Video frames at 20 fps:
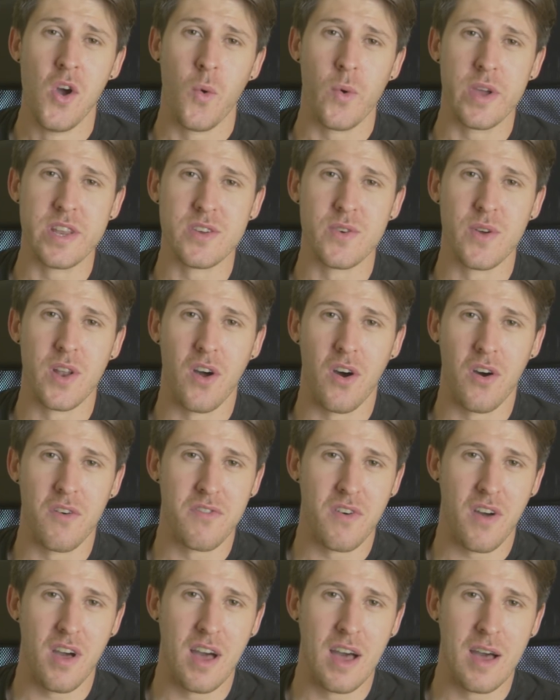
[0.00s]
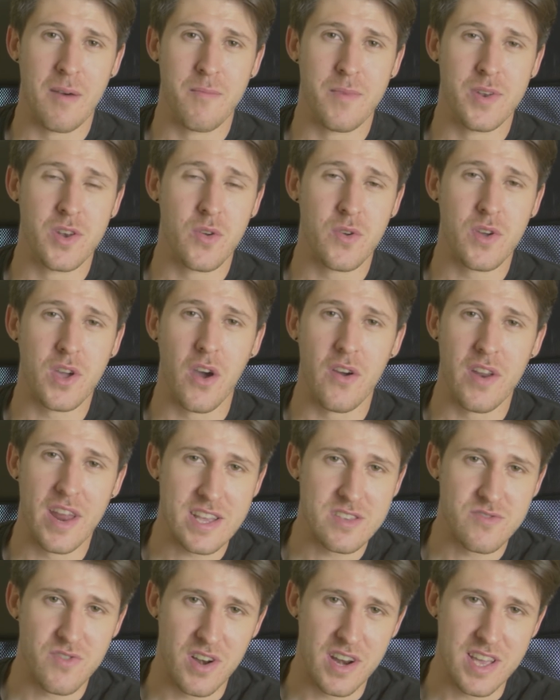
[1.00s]
We do a lot of new
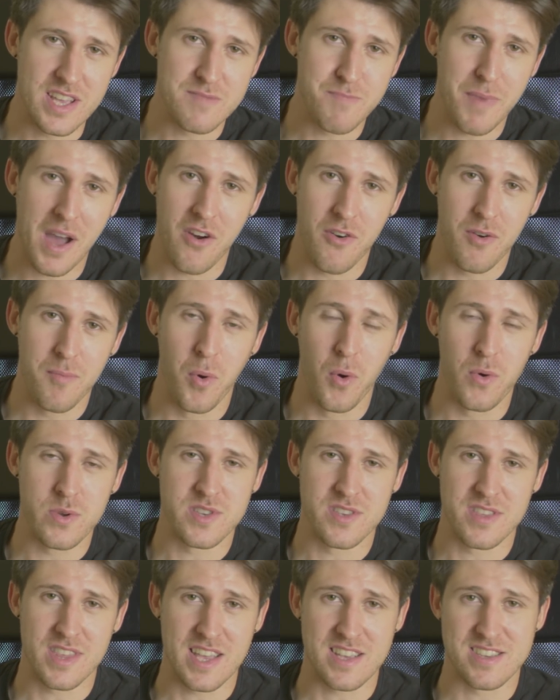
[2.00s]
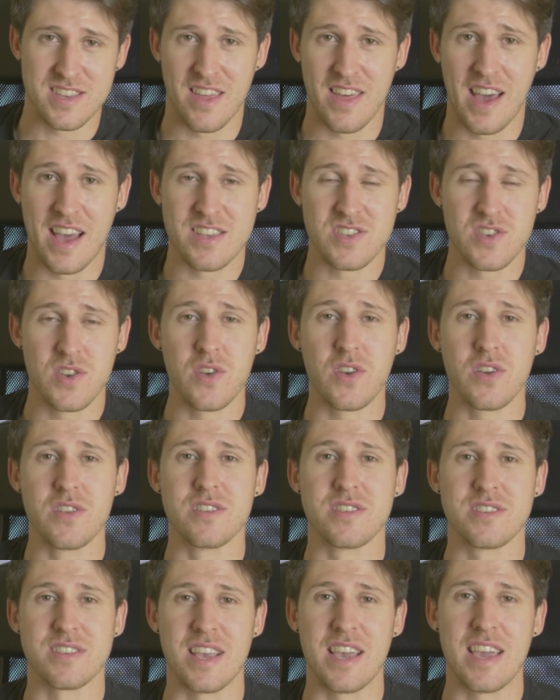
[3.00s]
codex release battle reports and things like that, so you
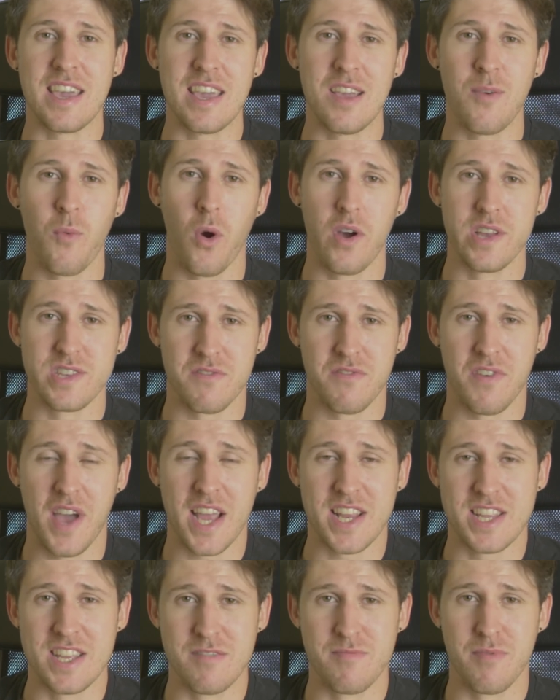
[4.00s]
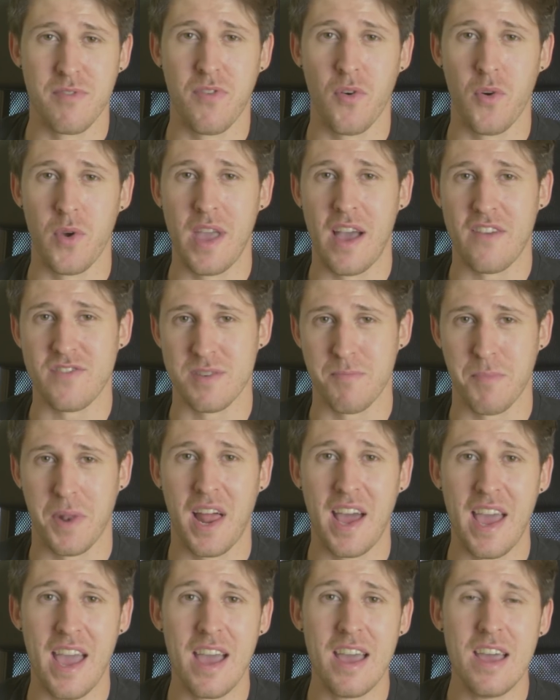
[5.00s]
can see what is effective before you have to
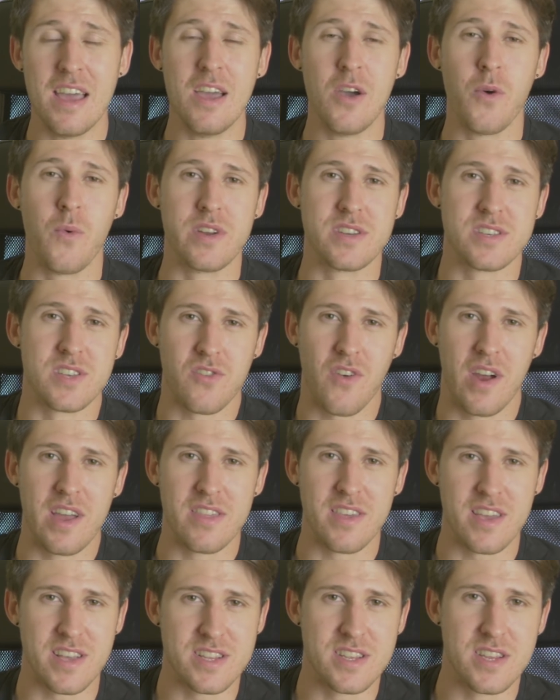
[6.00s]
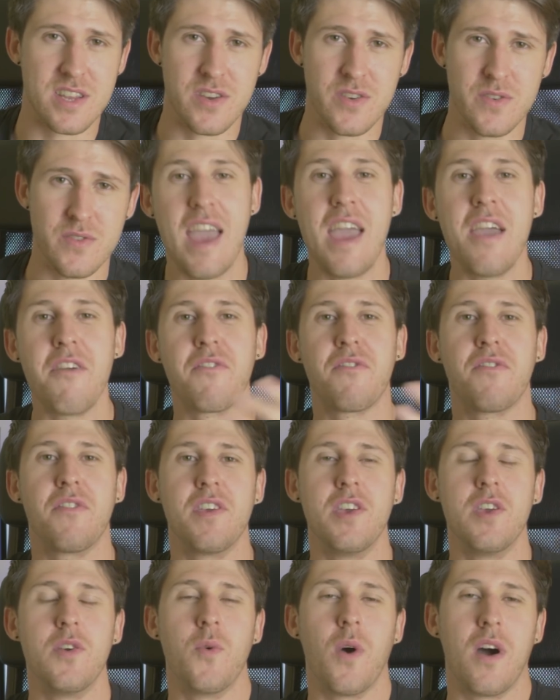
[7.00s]
play it, which is a great thing to do.
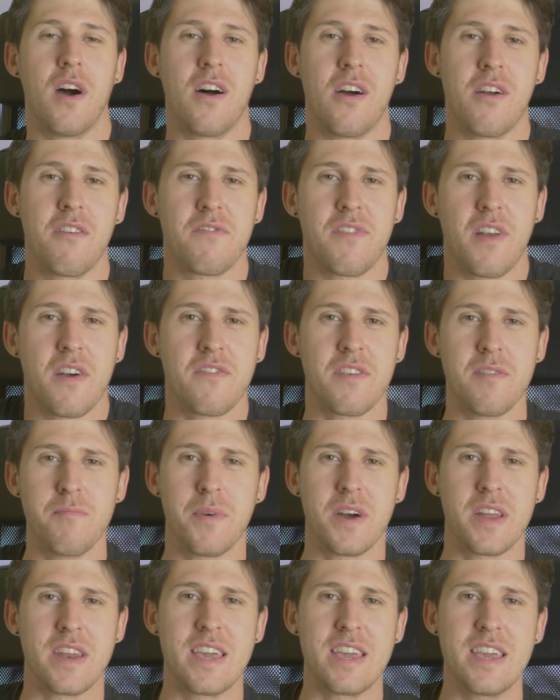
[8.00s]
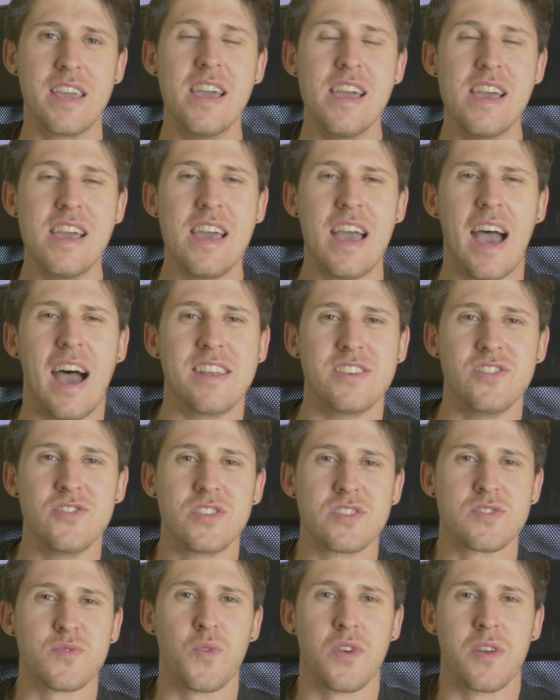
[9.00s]
If you are a fluffy bunny and you
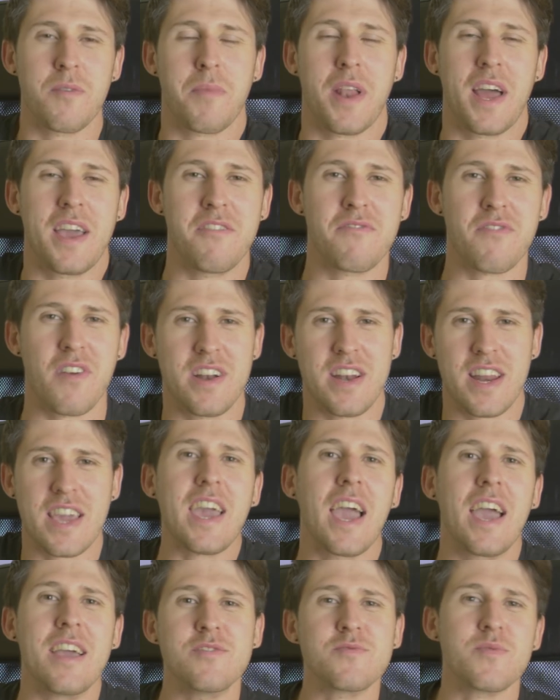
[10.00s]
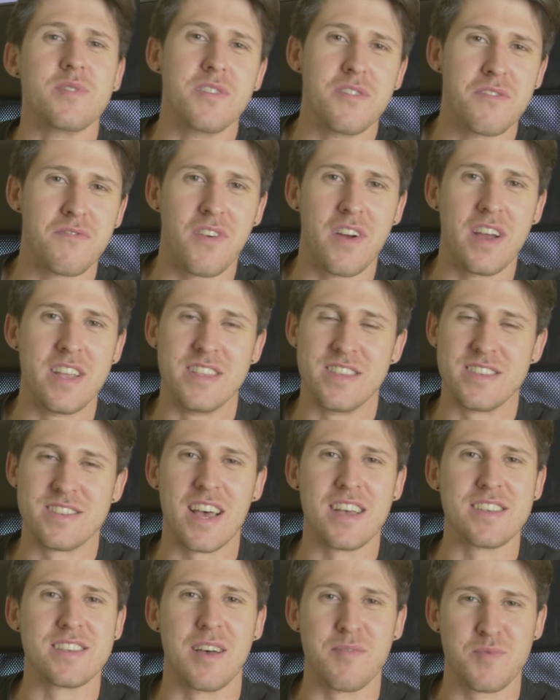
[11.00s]
just want to play friendly games with your friends,
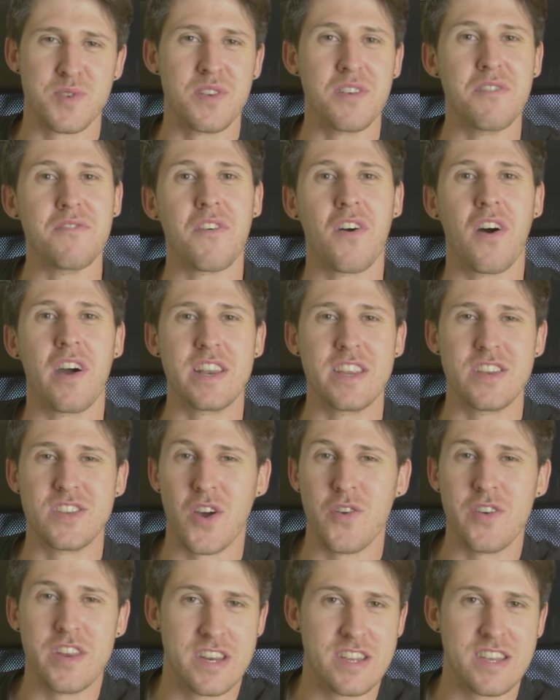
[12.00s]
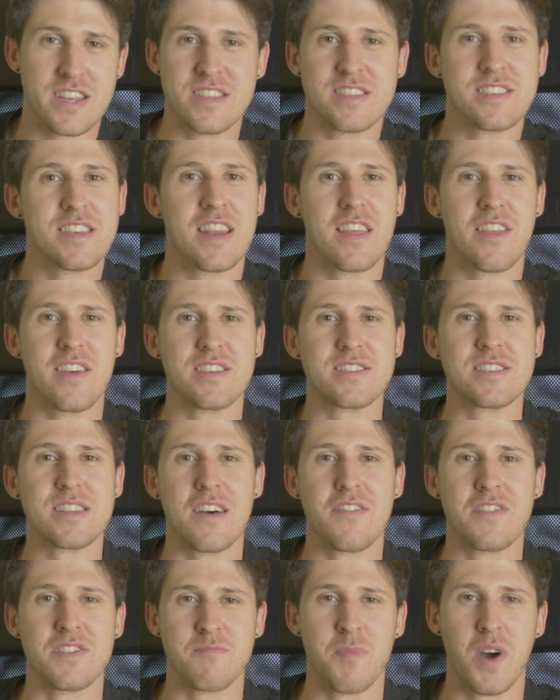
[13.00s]
that's absolutely fine. You don't need to consider this
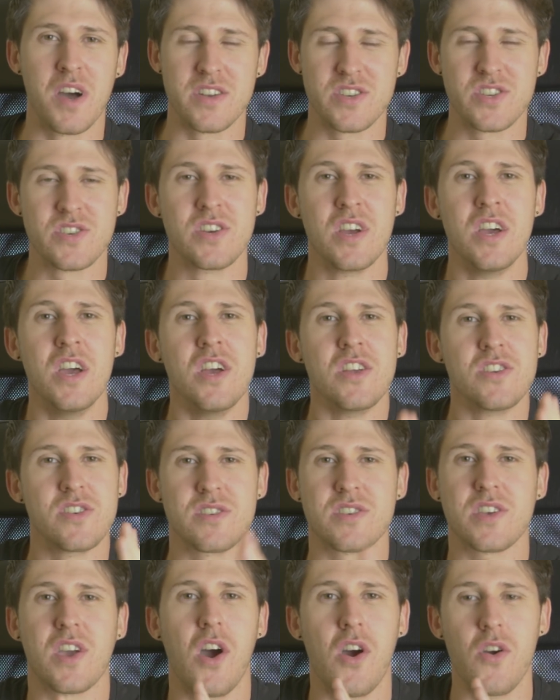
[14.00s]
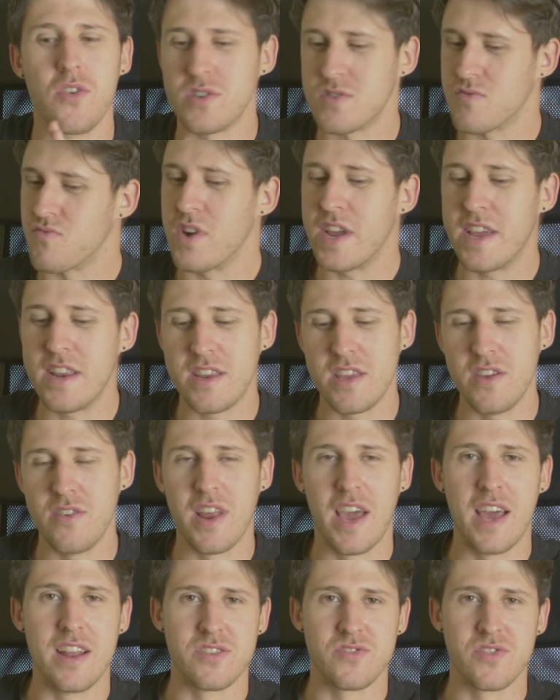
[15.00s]
stuff as much. Just read
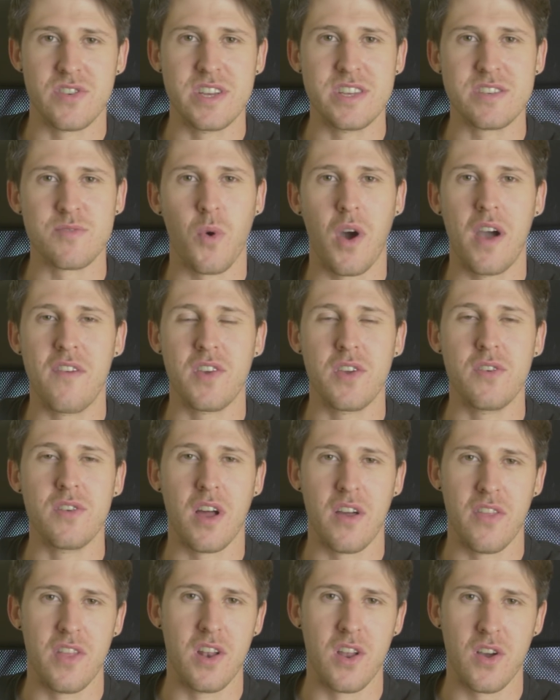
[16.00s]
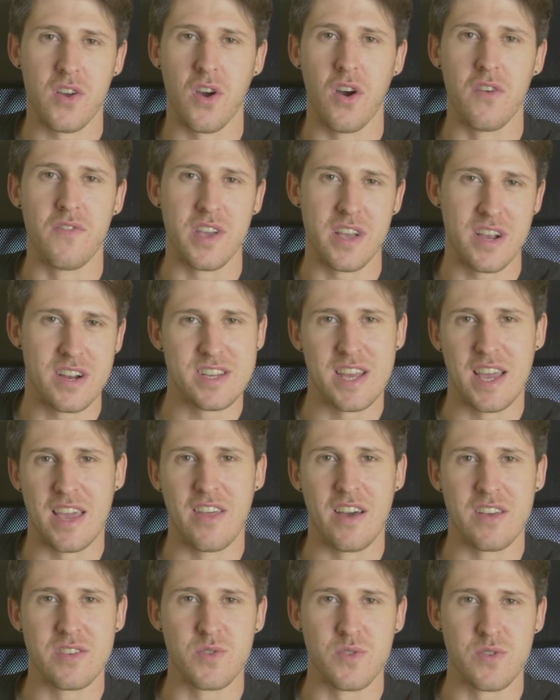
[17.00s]
unit entries, whatever you like the look of, you can
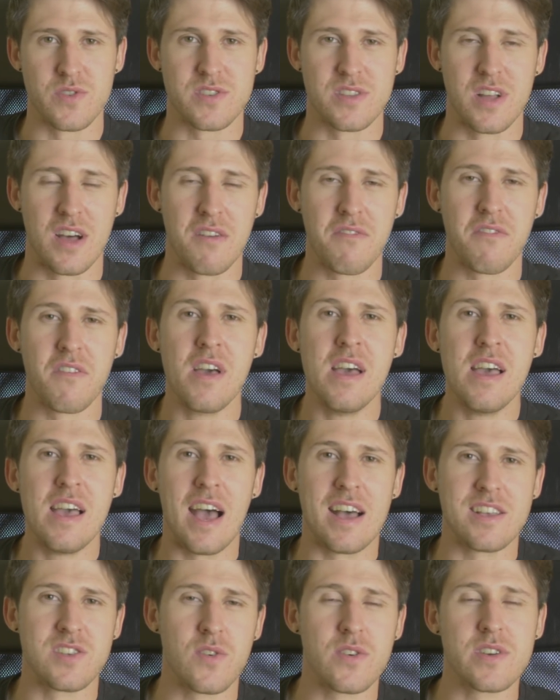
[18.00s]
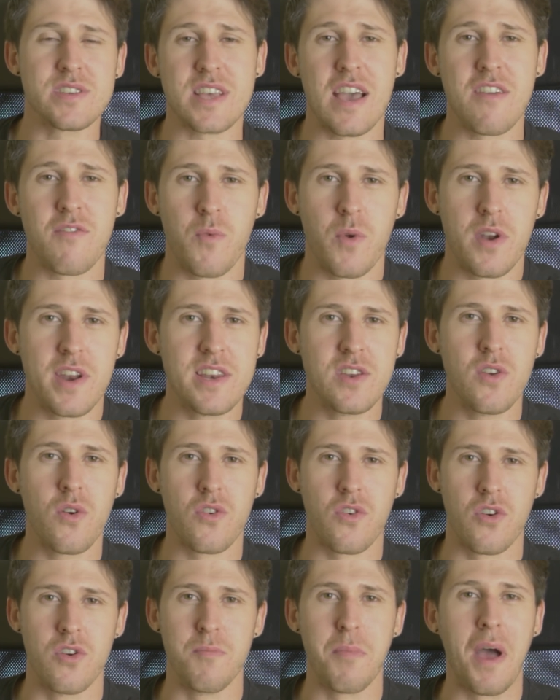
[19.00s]
take that sort of stuff. As long as everyone in your
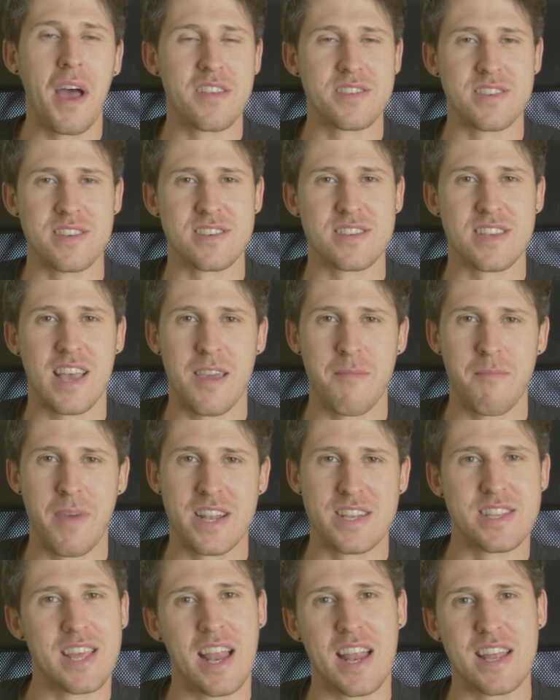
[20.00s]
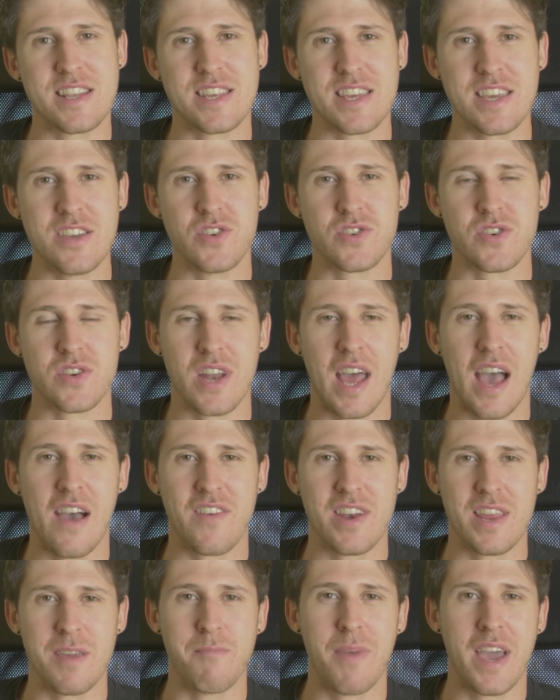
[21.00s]
group has this same mentality, you shouldn't
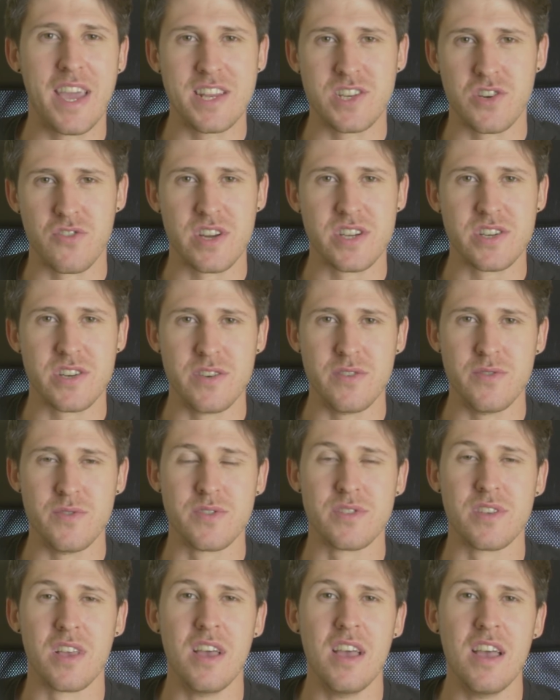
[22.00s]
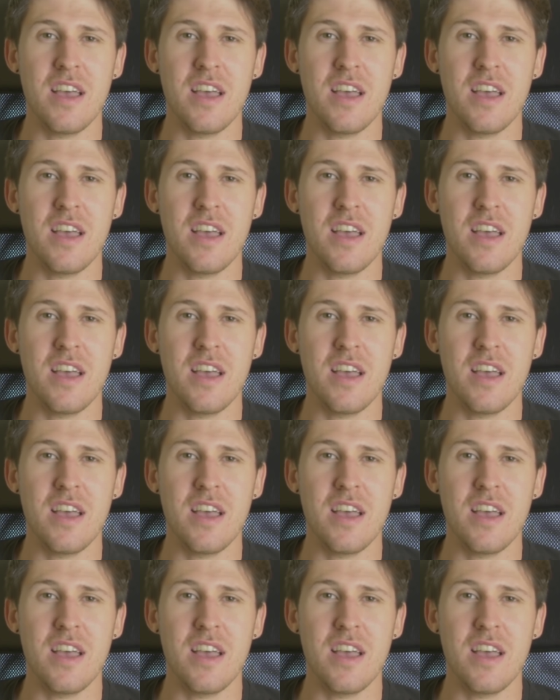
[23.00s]
have any major issues.